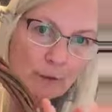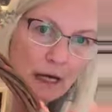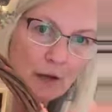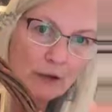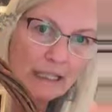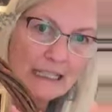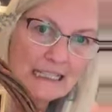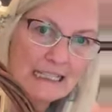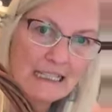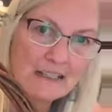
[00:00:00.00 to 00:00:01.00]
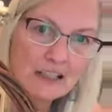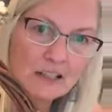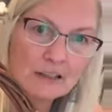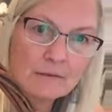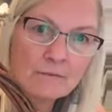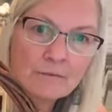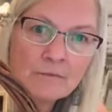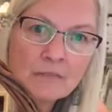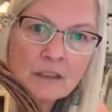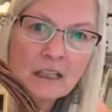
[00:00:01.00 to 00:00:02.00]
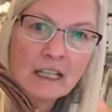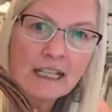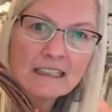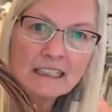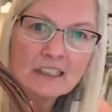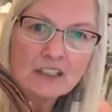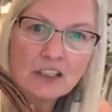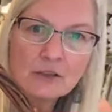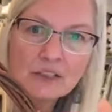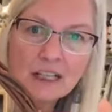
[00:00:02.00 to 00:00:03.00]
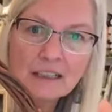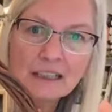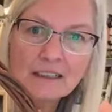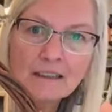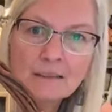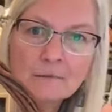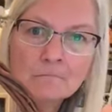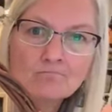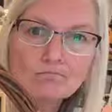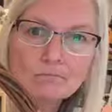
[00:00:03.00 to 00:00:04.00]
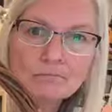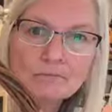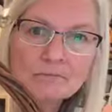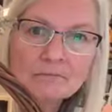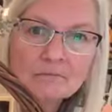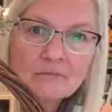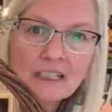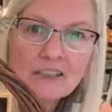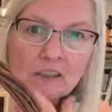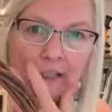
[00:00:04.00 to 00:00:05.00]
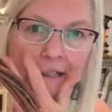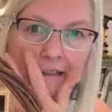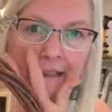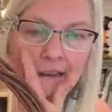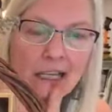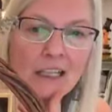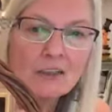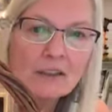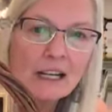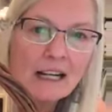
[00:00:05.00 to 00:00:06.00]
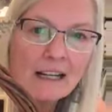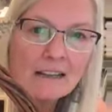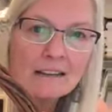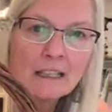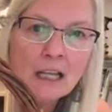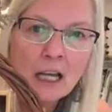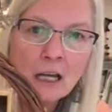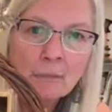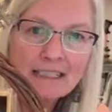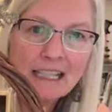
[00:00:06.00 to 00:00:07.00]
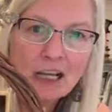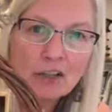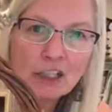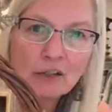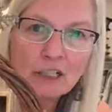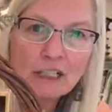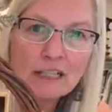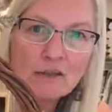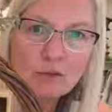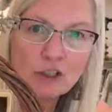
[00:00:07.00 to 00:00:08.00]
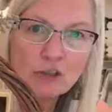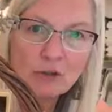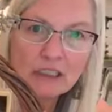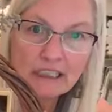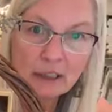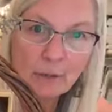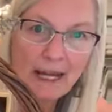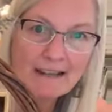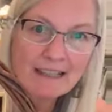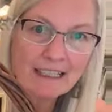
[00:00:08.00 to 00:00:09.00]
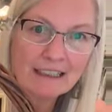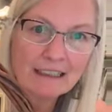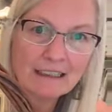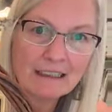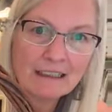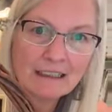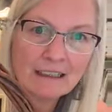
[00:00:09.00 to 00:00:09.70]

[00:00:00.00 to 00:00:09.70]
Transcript: overpowering, it's easier. It did it to you, Darla? That's crazy. Thank you, guys. But see how cute it is when you do a little basket?